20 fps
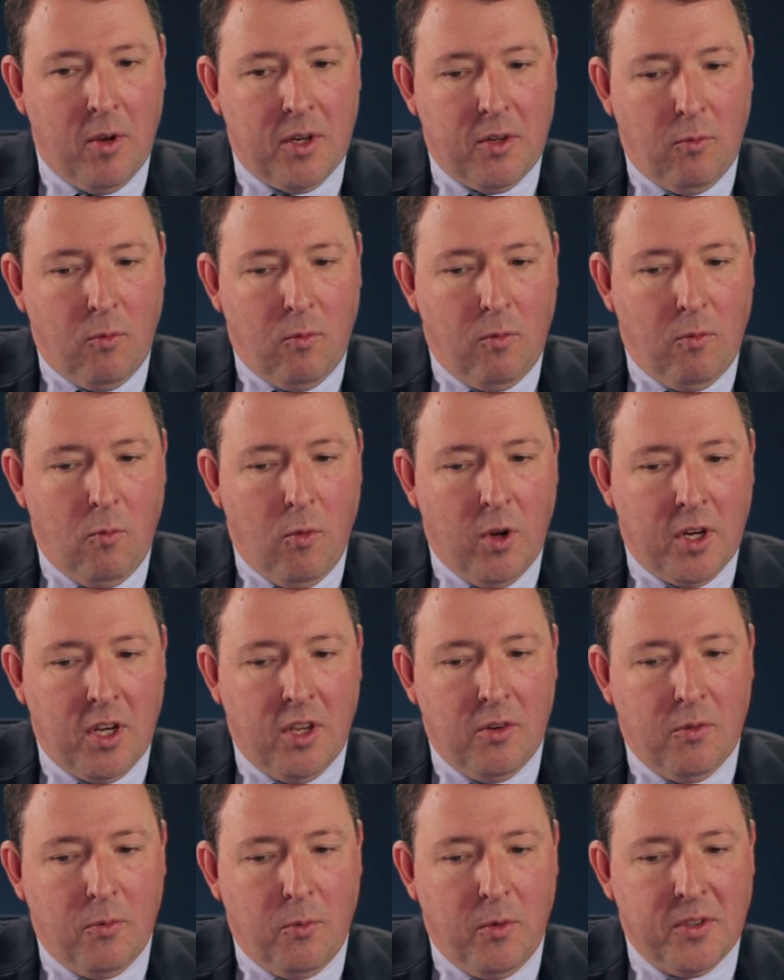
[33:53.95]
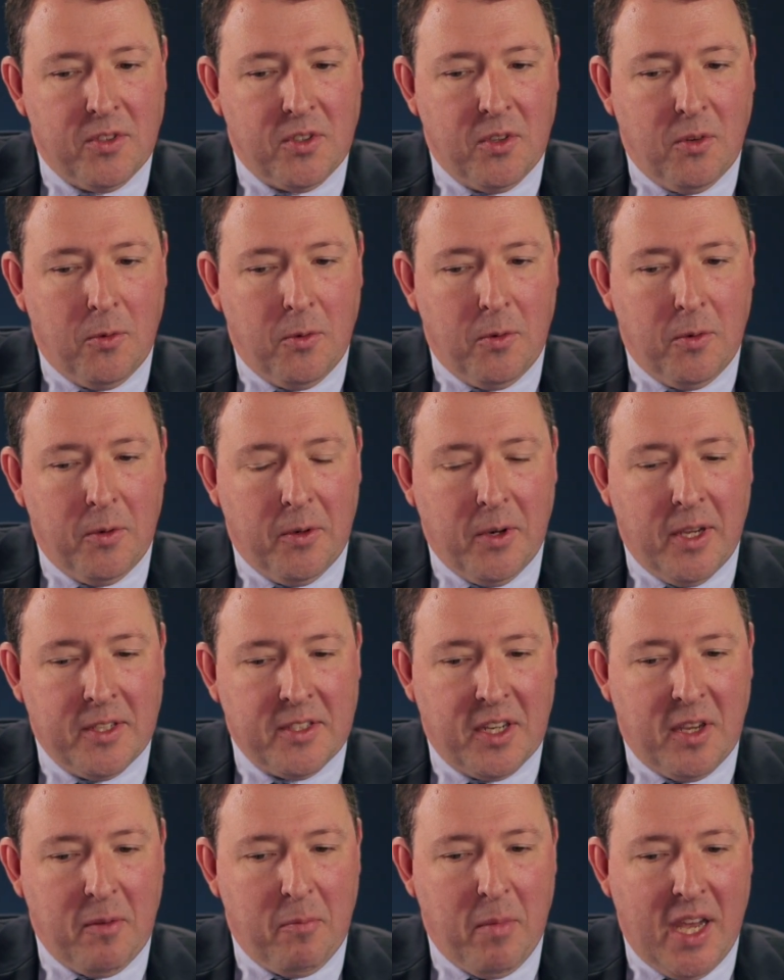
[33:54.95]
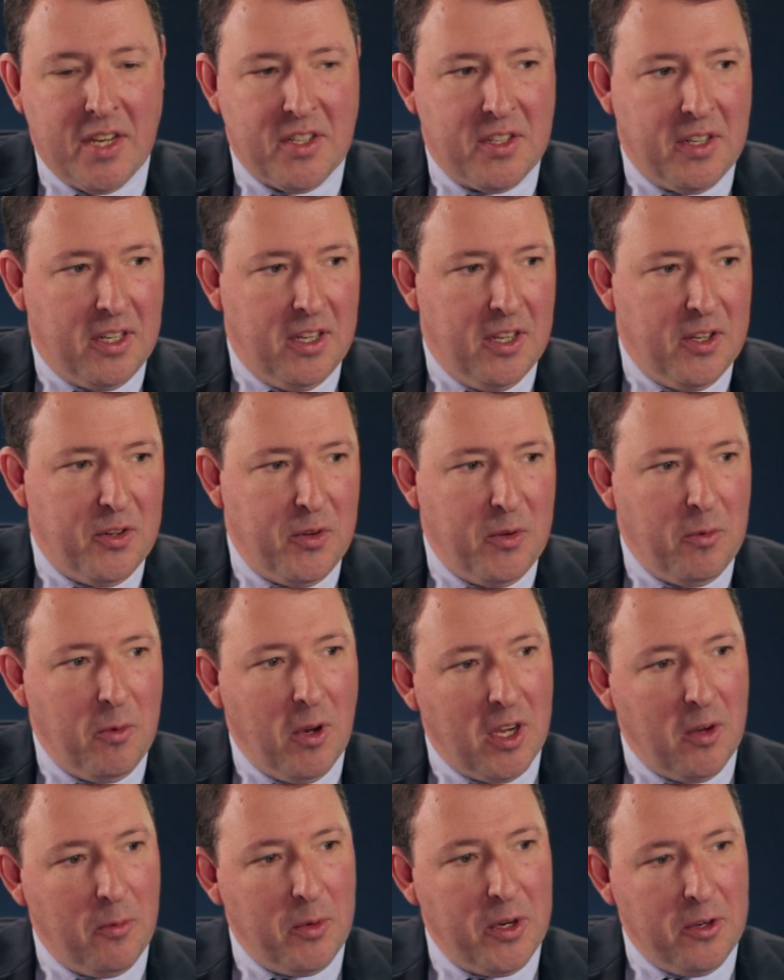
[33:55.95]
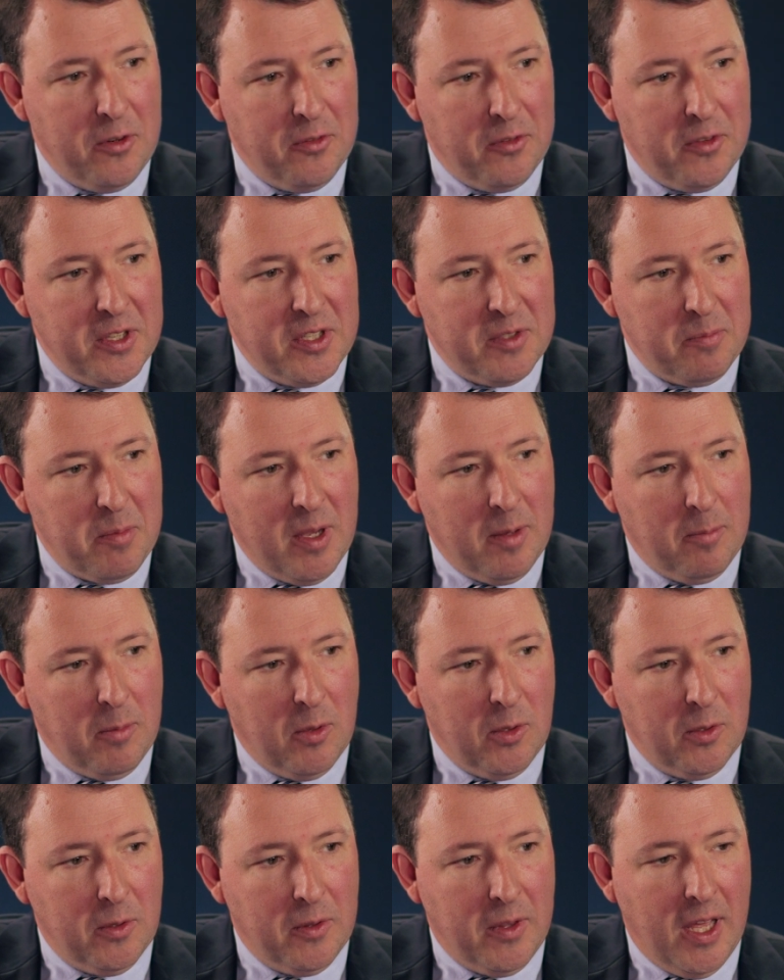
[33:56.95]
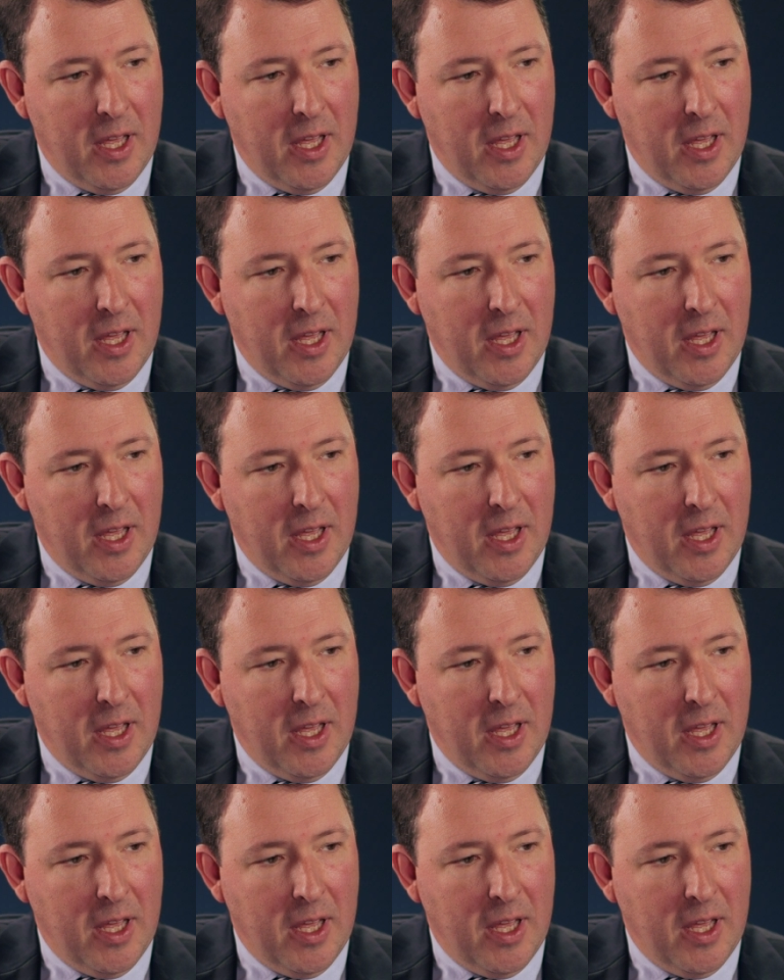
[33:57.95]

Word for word: what what could we, so we, as a compassionate country, what can we do for these people